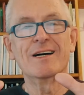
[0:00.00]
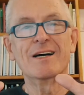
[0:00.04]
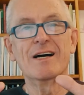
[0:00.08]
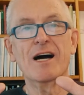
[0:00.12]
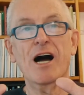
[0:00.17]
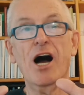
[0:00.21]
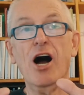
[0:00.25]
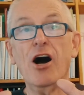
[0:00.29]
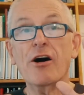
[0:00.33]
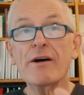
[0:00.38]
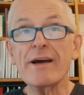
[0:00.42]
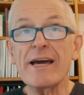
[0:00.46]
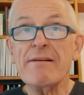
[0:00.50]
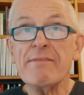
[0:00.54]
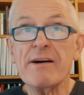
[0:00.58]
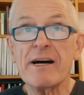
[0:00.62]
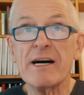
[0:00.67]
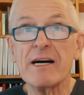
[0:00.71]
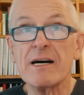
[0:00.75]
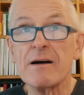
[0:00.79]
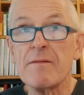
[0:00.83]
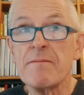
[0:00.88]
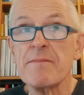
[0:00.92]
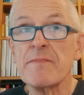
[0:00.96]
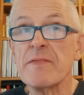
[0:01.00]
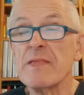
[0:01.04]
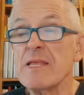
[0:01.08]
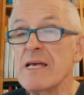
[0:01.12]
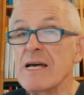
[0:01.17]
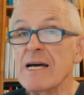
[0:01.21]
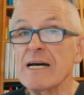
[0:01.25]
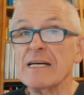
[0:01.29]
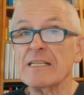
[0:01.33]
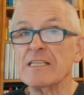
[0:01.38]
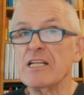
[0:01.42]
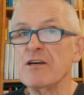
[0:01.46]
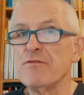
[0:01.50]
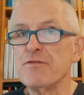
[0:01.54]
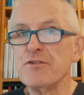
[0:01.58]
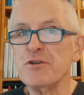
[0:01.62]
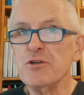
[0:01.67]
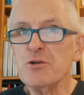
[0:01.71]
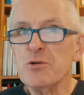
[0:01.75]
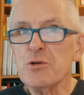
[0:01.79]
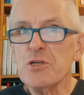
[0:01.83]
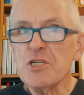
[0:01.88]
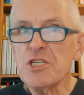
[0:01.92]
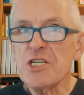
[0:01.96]
However, the
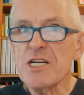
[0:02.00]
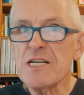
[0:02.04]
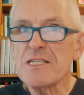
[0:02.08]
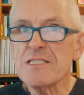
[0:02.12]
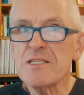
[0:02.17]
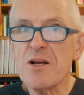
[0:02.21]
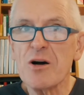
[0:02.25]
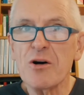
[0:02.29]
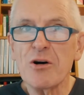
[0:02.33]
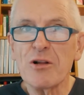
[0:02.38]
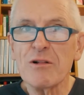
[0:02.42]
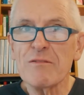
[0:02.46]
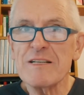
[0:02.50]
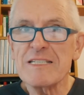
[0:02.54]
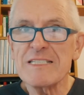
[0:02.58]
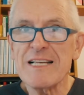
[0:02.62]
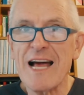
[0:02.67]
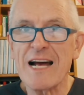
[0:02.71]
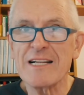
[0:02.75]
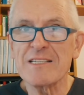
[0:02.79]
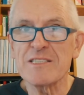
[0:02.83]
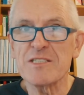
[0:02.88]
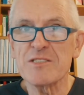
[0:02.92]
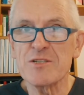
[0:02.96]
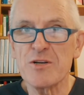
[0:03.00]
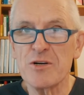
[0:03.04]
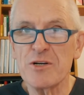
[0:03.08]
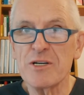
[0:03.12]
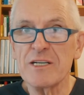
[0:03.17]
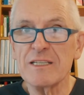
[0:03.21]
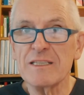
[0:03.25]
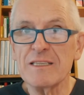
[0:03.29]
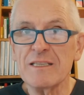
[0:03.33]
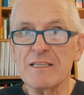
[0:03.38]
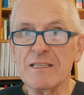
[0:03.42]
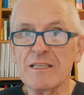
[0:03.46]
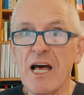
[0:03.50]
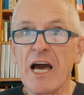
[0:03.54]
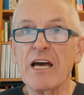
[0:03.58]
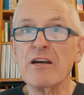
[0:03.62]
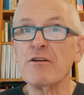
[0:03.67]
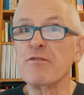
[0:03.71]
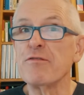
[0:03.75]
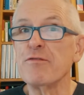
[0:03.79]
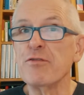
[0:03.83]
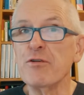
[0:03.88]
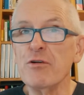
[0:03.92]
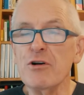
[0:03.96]
future is always uncertain
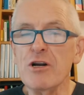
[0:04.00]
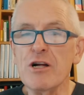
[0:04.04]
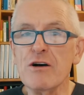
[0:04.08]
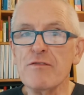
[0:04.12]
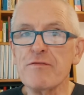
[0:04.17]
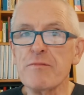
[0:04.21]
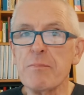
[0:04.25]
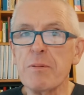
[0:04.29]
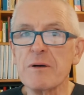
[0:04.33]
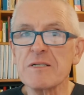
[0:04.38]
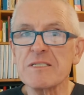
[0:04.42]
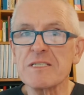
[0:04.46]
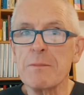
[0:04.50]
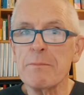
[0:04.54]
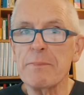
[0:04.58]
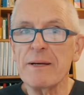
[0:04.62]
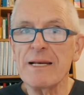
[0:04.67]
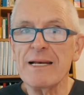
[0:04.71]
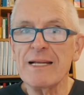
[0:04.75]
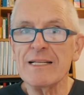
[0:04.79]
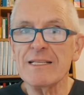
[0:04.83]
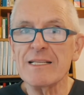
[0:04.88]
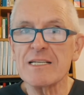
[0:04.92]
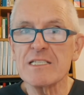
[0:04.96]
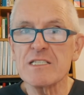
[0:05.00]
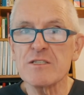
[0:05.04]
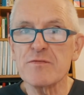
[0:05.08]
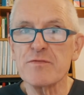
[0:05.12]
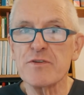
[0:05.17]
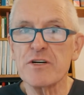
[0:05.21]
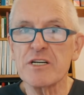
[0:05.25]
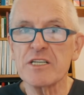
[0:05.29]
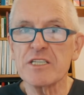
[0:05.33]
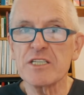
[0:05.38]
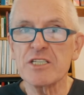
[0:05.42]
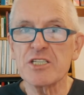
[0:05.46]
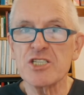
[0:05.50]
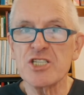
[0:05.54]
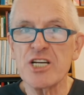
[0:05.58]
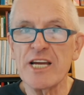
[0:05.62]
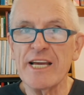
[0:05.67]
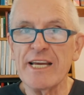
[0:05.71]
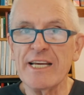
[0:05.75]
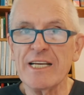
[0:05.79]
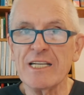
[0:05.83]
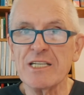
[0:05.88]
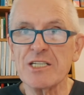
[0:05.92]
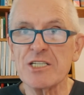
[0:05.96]
and full of possibilities for
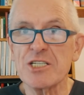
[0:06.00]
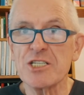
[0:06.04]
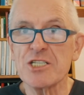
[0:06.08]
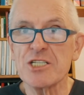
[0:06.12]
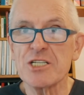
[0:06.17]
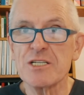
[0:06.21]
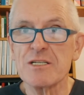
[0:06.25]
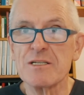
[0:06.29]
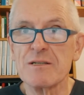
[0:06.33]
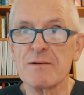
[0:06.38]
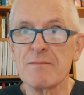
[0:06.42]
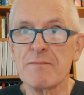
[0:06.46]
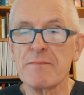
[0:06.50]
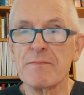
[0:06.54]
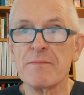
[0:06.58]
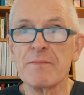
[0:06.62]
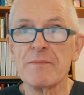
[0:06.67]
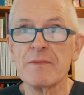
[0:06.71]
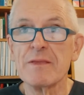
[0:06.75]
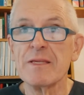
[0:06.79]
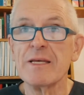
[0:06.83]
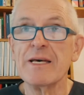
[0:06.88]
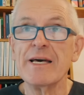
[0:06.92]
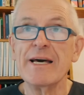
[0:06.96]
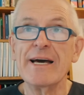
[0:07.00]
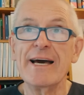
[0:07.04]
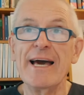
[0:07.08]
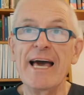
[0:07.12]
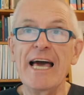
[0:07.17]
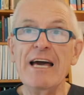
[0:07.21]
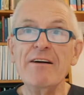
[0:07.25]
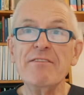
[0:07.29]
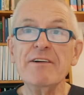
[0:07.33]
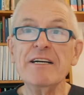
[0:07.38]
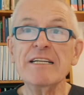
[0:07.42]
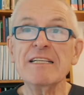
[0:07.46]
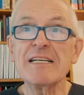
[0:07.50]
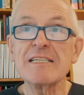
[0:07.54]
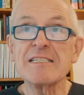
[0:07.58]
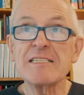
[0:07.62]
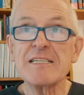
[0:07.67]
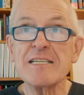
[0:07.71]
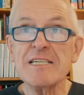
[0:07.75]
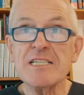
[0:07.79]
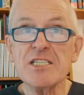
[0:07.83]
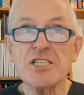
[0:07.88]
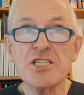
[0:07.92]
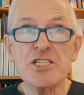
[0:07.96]
change. Every
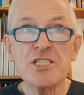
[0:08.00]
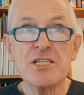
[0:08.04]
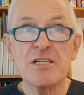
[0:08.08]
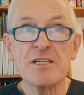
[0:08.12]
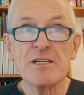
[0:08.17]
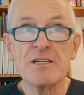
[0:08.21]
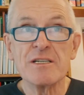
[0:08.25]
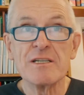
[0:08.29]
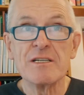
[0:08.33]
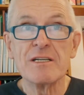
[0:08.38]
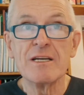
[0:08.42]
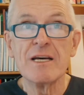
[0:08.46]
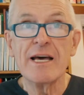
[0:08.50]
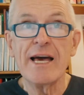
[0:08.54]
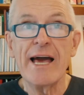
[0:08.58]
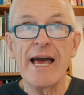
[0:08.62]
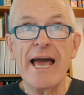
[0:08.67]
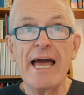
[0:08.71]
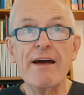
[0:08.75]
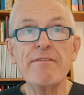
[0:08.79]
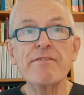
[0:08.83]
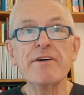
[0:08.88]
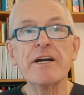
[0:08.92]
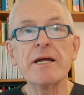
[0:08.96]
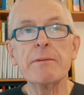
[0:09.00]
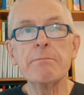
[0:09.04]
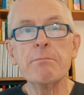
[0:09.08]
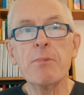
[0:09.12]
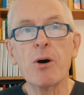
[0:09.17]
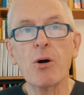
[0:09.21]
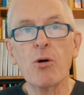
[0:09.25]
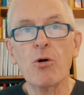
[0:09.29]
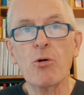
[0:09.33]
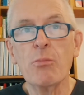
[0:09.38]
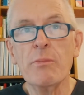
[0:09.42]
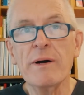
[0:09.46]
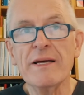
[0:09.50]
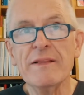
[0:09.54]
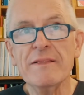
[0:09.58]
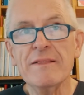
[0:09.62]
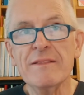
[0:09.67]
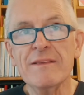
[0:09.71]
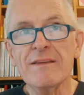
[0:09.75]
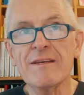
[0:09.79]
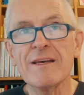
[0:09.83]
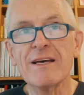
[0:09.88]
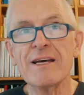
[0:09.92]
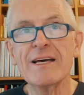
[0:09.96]
decision, every
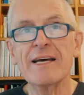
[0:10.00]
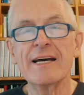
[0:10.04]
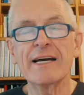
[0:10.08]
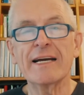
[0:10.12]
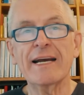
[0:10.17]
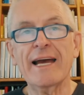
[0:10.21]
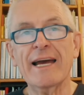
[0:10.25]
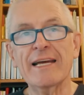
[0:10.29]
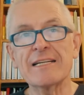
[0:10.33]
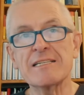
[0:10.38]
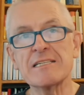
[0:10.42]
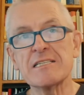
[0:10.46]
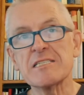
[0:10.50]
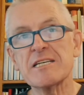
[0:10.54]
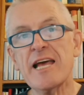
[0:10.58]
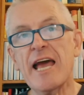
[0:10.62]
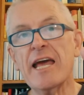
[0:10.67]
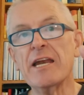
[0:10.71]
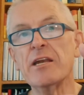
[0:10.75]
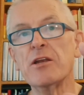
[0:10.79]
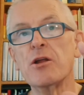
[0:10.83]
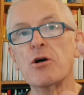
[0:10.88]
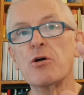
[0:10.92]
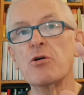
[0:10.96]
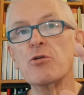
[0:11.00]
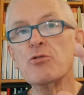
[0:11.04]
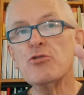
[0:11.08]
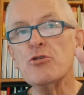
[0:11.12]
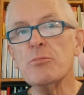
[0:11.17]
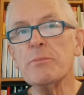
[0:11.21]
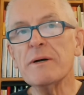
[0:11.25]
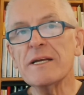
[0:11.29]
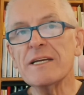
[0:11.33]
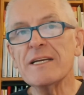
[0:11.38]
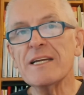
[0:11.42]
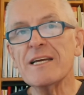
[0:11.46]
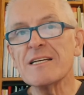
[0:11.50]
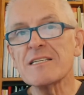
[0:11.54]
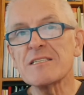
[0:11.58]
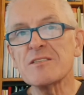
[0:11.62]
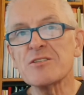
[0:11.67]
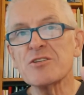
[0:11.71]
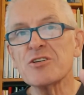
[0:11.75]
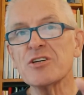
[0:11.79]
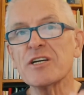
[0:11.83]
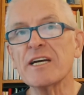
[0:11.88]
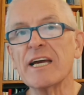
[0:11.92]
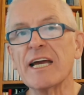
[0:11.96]
moment can send human
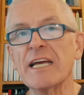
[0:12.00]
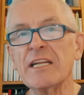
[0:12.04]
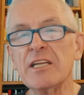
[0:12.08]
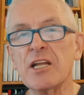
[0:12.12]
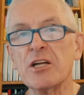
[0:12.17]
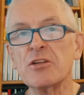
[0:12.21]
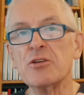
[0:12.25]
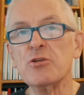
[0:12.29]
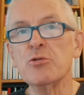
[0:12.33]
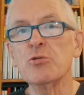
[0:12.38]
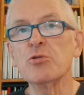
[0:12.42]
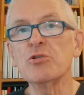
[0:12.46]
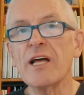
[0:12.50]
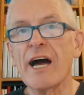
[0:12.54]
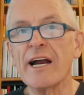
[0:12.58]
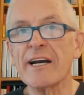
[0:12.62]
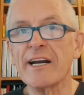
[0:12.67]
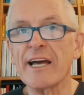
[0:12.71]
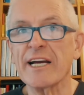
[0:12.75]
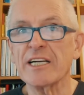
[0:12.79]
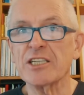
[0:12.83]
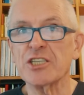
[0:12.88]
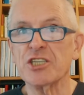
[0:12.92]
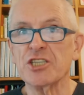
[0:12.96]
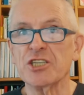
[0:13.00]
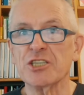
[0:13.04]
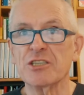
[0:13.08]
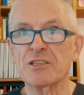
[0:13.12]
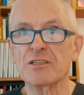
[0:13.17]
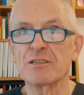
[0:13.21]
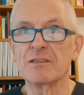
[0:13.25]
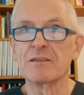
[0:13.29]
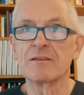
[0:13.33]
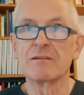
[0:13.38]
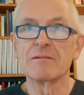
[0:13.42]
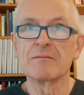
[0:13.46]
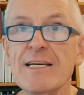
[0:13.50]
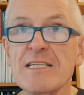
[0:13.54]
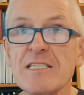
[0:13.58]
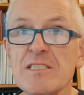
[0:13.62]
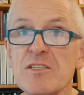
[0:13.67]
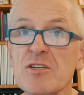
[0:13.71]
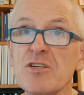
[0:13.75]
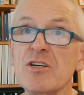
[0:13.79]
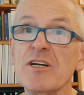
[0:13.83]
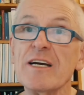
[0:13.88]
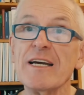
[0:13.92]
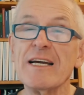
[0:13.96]
history in a new direction.
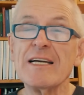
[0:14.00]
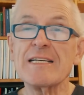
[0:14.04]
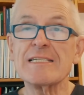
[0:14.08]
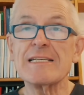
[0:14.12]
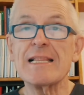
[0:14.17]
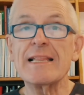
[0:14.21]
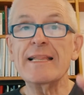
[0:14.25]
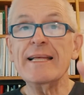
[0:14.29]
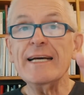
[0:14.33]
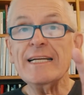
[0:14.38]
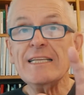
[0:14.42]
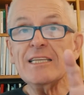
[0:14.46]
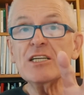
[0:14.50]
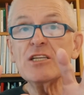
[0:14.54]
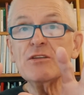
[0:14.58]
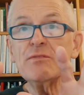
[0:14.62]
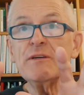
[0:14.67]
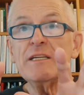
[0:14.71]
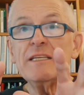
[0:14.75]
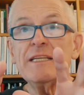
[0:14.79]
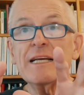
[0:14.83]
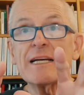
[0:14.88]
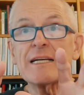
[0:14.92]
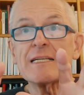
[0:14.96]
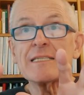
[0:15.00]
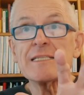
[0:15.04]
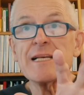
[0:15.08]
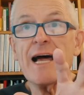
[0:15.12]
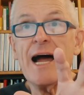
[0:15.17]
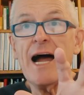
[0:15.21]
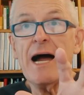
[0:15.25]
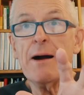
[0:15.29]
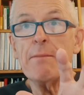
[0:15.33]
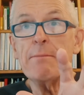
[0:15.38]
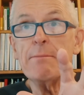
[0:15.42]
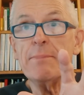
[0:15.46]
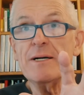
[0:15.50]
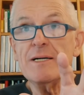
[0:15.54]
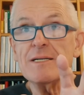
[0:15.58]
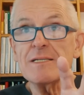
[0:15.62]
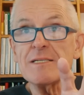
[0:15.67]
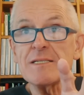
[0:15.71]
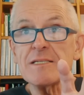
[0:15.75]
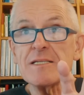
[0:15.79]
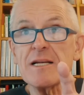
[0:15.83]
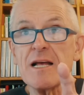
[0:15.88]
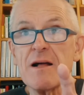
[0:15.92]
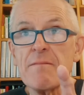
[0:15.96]
History is littered with
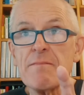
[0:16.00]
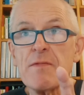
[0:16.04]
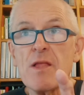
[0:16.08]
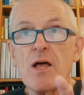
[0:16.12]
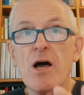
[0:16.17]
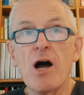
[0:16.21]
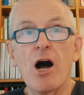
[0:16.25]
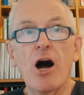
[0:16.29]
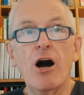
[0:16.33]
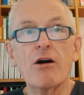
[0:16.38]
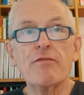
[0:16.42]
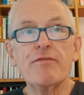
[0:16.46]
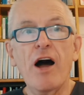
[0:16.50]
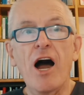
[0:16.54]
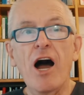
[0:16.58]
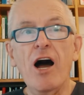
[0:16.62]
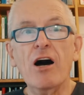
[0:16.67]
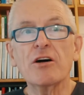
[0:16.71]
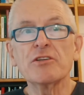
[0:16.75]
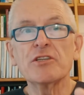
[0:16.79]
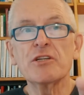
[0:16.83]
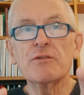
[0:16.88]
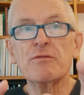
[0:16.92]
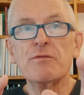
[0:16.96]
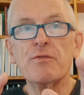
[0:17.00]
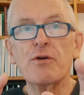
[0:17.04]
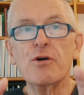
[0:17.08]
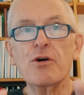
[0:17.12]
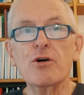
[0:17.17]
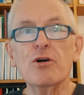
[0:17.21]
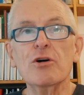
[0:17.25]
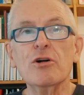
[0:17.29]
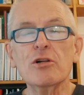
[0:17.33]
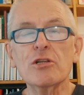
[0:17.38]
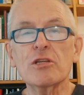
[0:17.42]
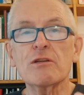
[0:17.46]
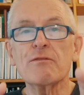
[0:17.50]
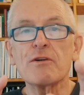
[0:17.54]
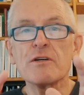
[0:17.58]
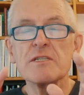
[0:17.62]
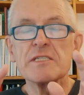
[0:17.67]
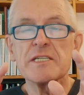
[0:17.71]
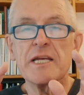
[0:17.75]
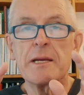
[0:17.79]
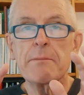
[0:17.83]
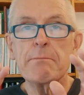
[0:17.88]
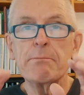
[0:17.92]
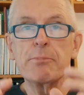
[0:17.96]
examples of how the world
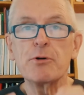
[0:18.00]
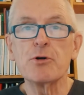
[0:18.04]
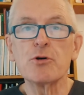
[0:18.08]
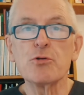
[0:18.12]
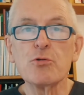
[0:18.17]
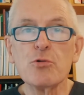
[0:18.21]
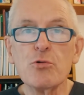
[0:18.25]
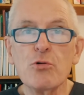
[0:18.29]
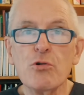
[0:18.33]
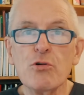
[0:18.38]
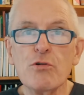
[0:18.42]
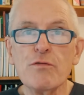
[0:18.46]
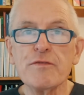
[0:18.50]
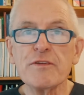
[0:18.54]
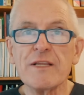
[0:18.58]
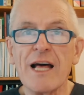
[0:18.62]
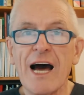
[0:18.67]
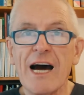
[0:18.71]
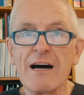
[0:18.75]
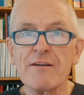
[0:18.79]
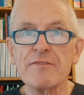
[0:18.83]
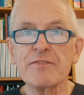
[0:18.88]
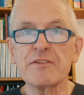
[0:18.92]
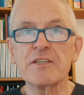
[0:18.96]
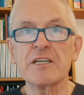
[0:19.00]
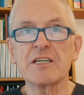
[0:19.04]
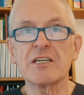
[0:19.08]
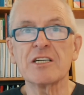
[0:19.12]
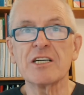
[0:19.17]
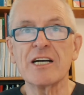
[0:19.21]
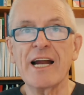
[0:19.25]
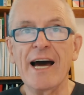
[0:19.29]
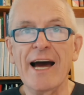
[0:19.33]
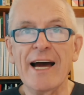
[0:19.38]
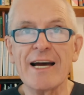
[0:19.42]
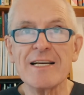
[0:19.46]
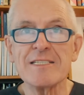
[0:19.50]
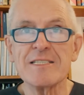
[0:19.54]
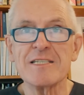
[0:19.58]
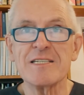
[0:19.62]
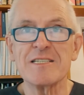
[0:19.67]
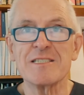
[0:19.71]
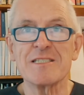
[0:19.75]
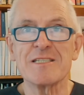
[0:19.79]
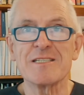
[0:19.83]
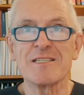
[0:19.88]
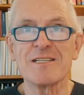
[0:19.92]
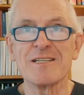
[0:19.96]
was improved after
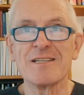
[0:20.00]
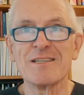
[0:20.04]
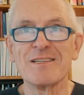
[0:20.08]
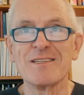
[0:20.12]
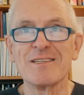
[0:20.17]
crisis.